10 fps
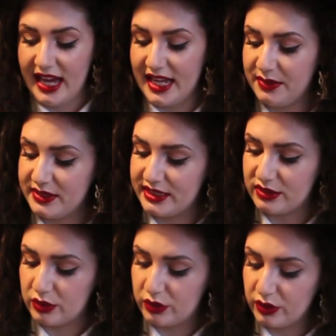and it was
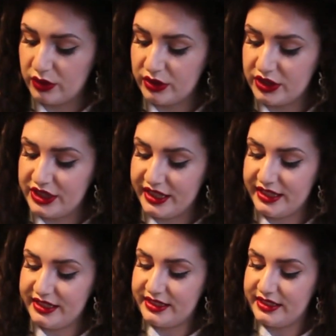this
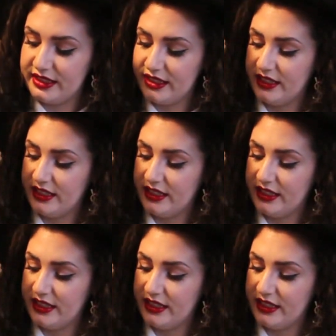gorgeous